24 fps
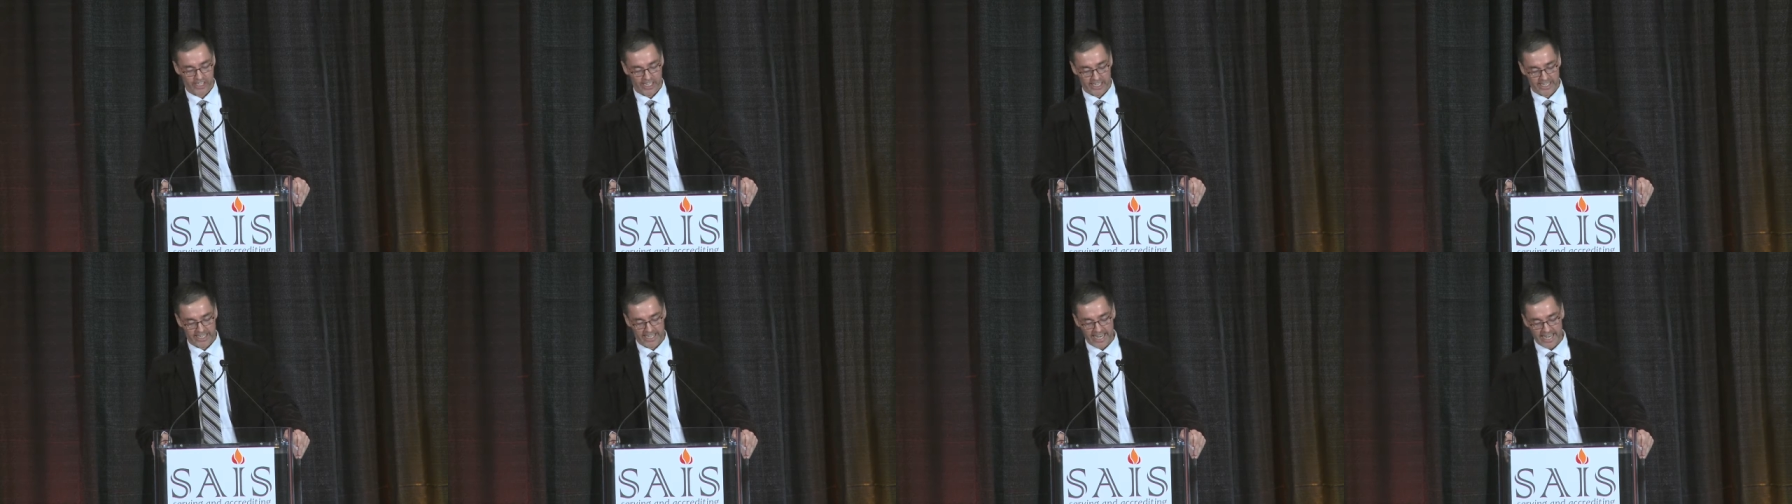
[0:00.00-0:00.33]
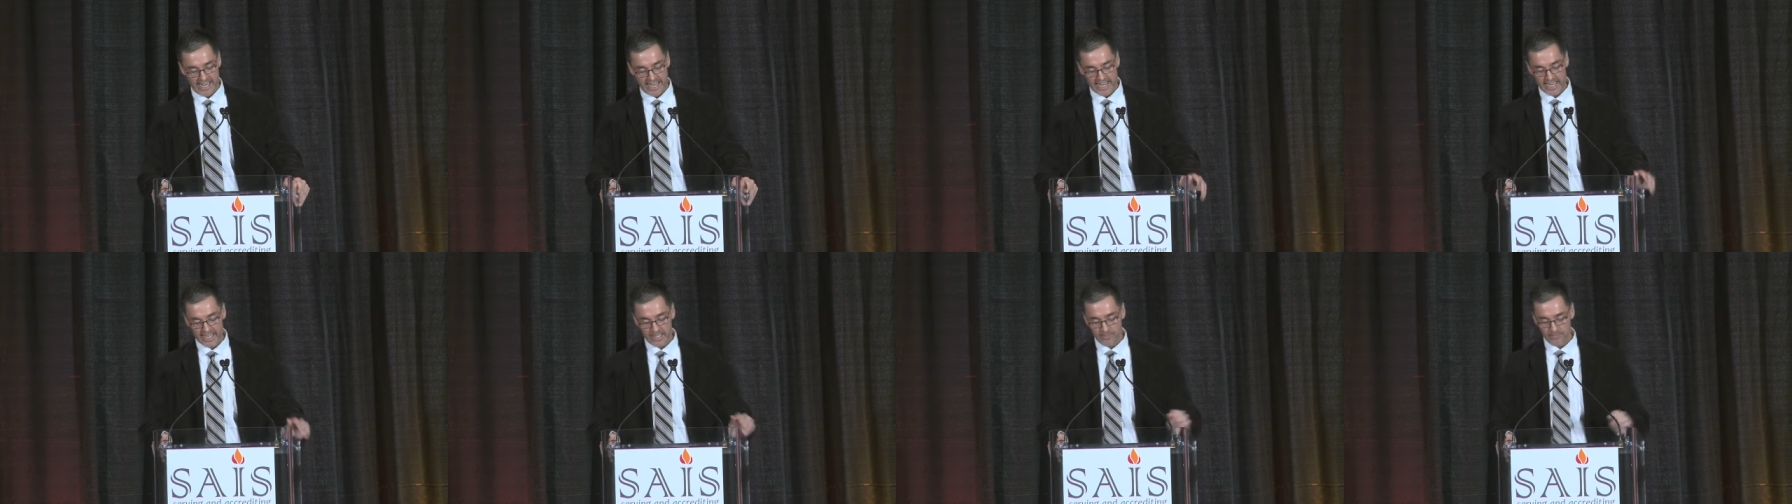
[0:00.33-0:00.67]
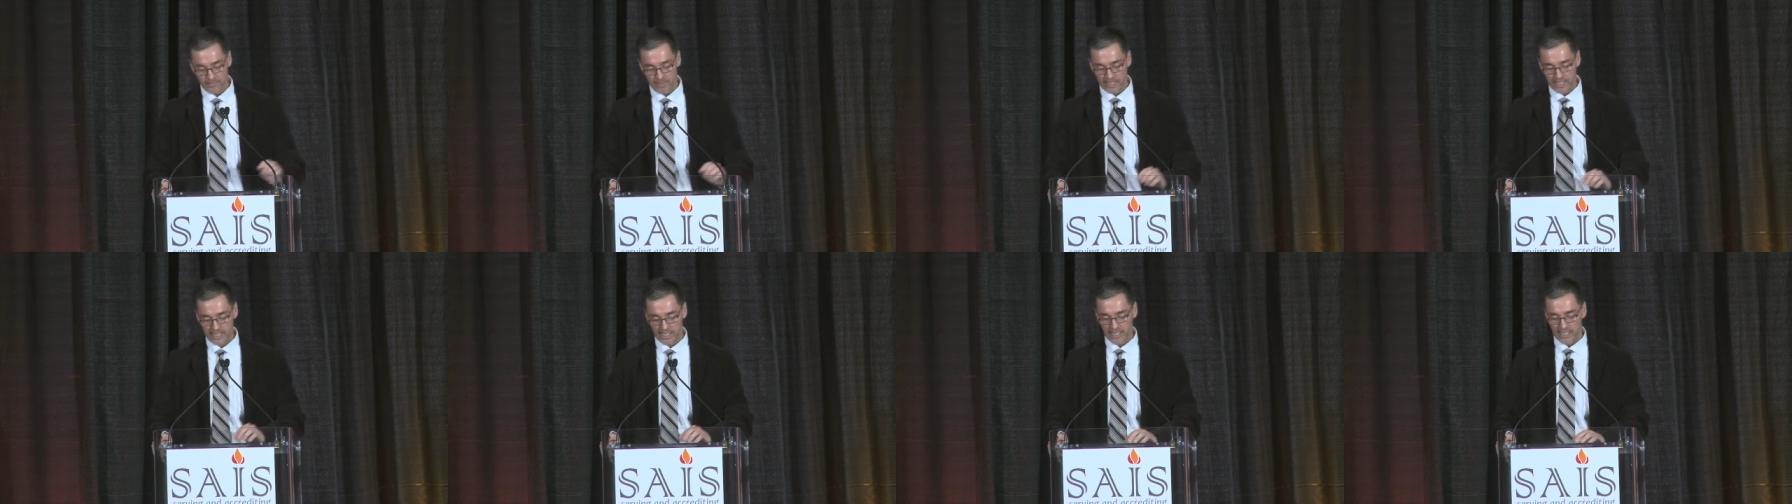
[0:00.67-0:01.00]
Again,
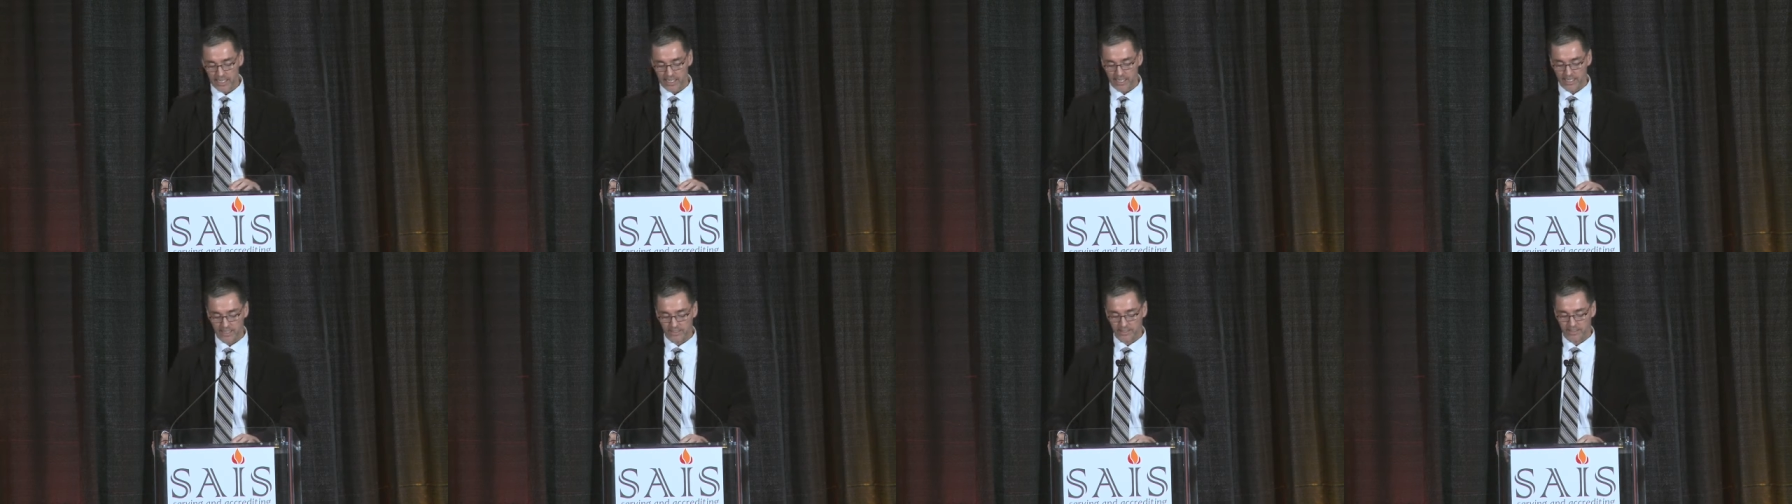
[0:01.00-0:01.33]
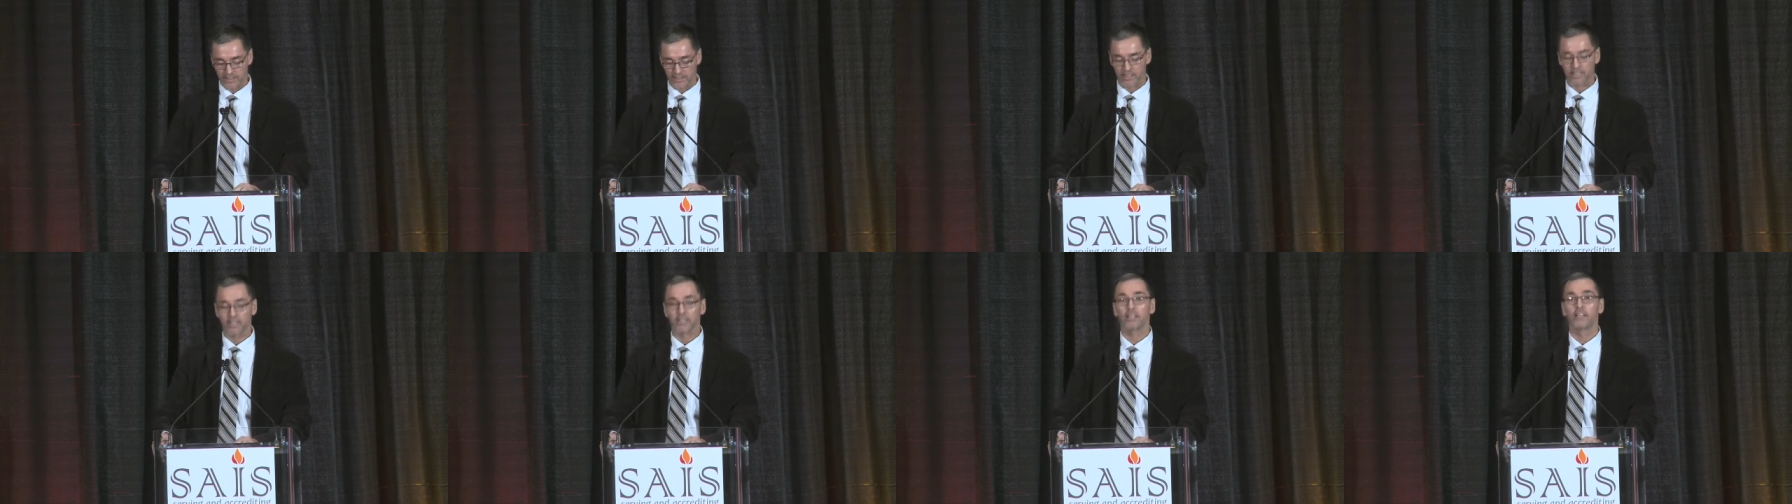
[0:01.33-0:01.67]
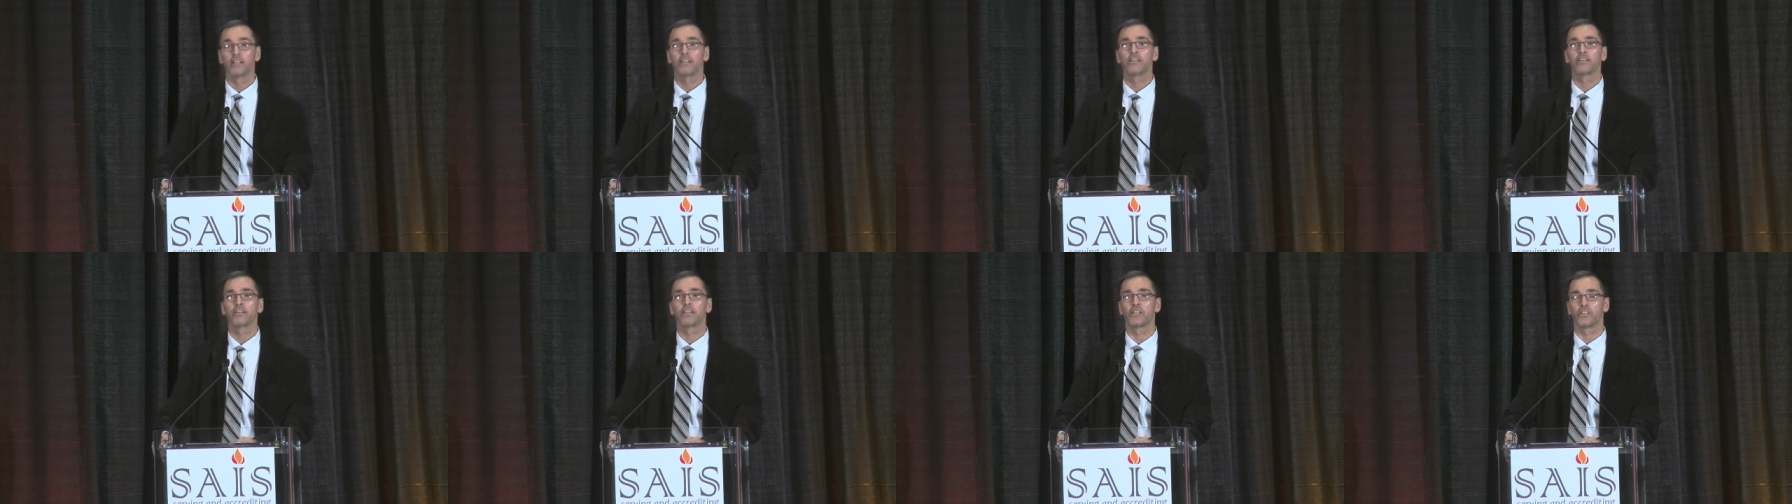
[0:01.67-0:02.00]
because
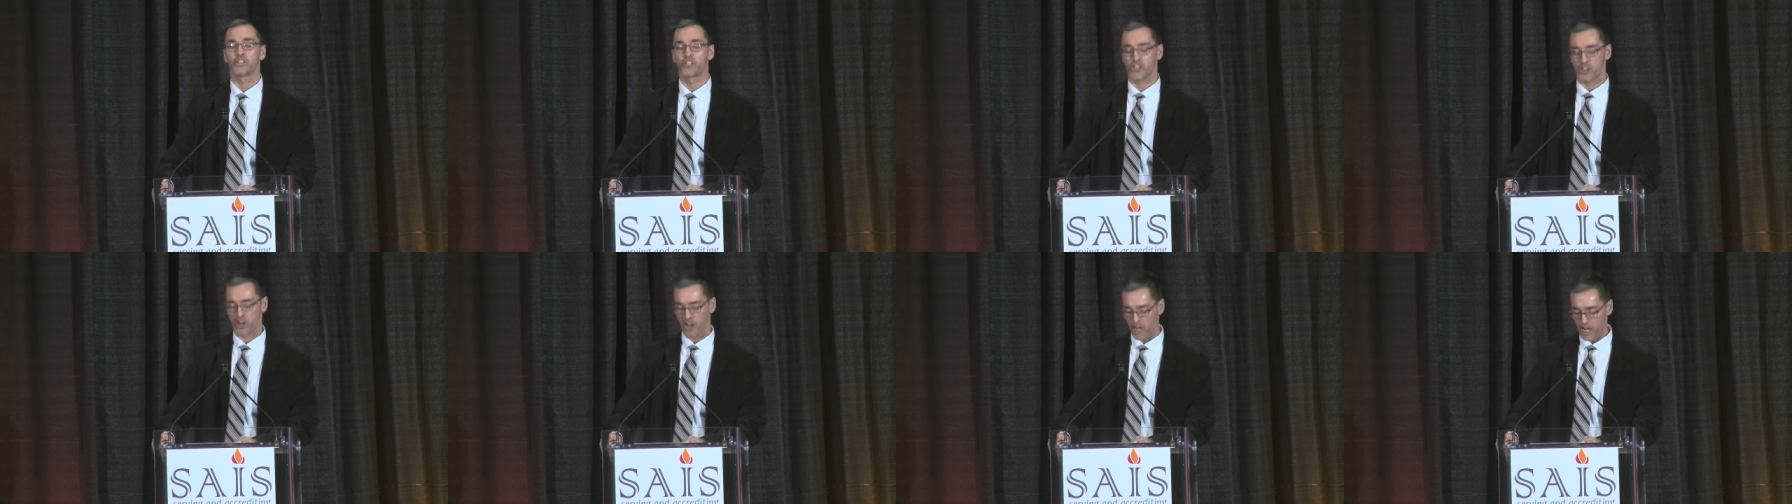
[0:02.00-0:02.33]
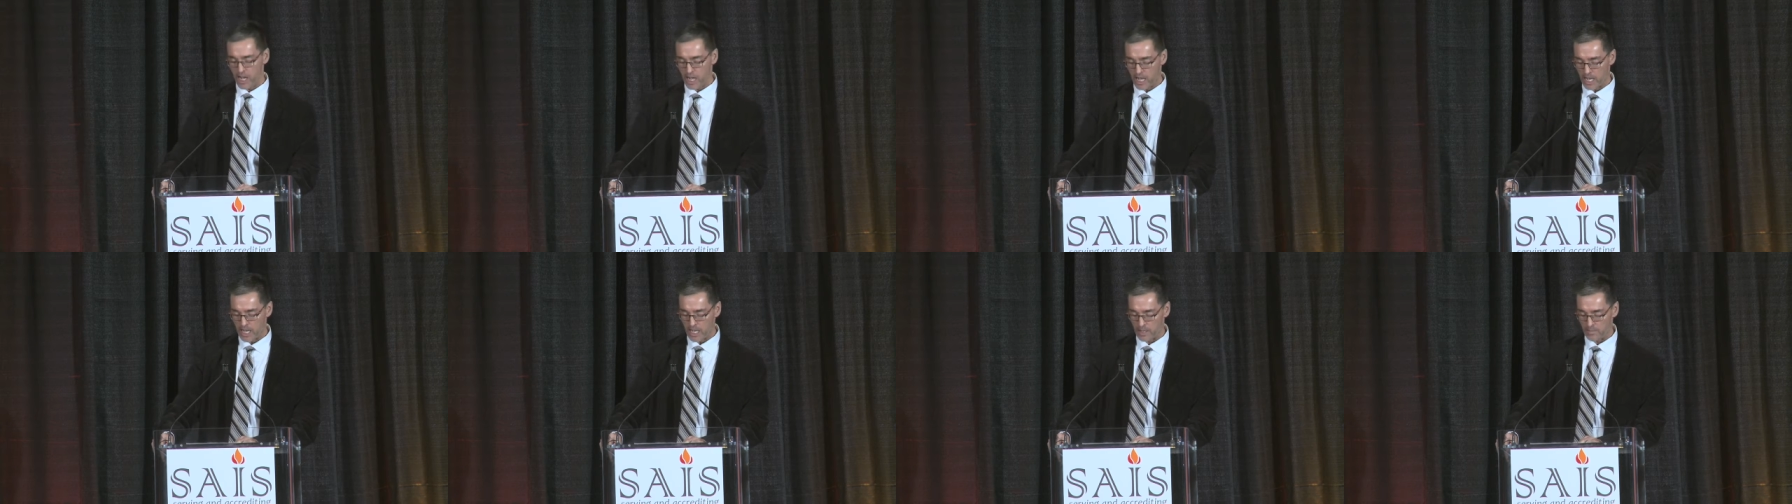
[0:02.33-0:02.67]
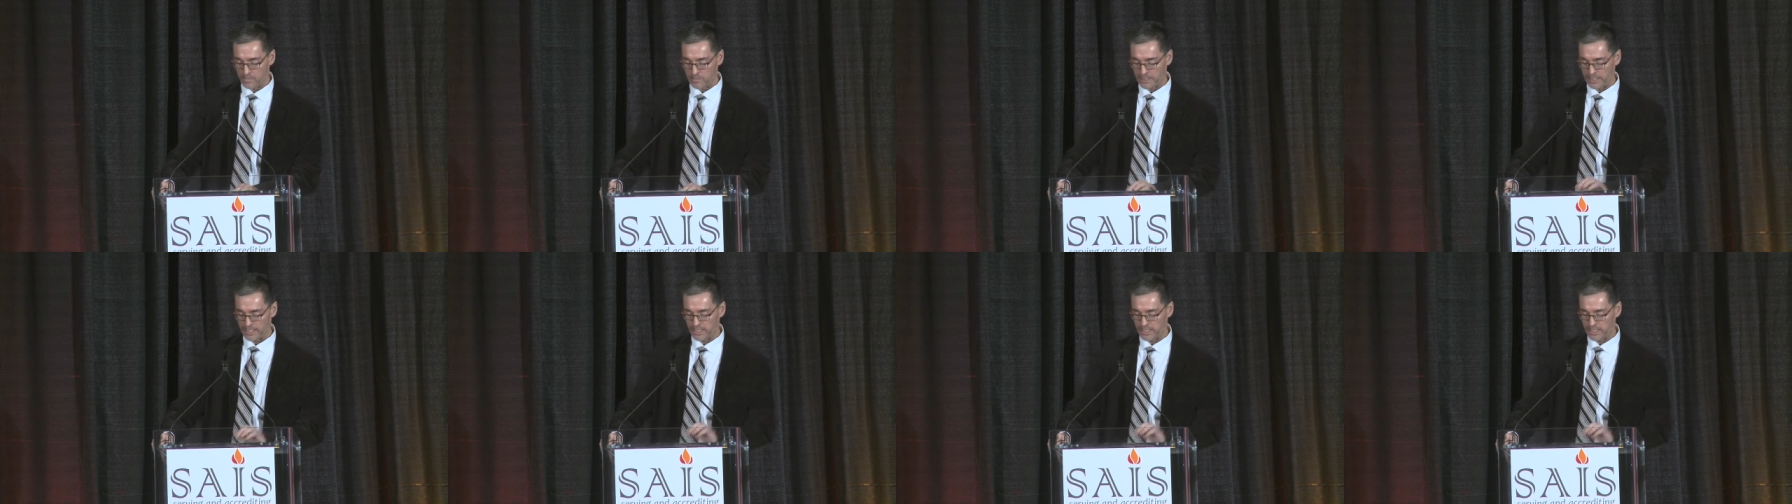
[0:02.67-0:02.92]
the job